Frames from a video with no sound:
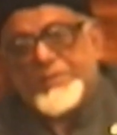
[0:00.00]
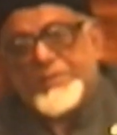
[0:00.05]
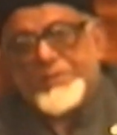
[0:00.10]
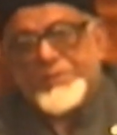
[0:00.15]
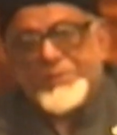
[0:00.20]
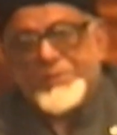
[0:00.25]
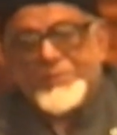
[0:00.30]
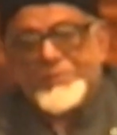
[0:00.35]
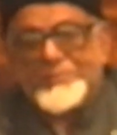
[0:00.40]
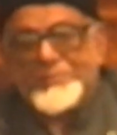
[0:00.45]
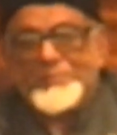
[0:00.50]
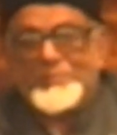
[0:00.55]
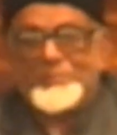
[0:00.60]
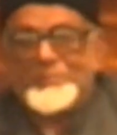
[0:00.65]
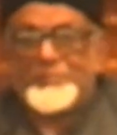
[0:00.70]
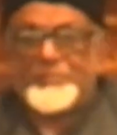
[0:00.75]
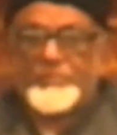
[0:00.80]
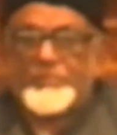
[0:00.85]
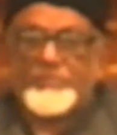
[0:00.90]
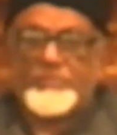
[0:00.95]

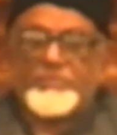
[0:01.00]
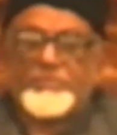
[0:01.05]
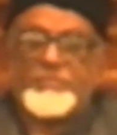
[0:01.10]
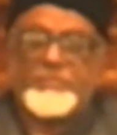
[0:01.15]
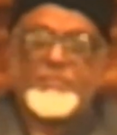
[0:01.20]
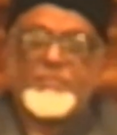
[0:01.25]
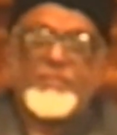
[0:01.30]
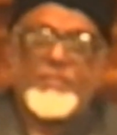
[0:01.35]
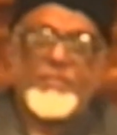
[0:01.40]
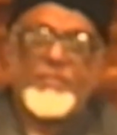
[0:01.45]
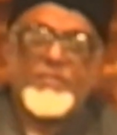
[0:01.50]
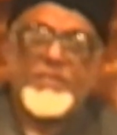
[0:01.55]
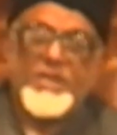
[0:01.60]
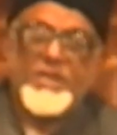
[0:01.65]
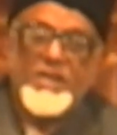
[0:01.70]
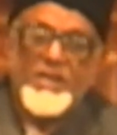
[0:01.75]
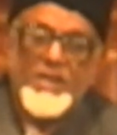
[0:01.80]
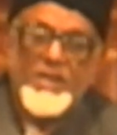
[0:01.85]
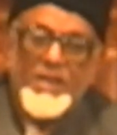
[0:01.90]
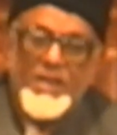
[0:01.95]
Nobody speaks.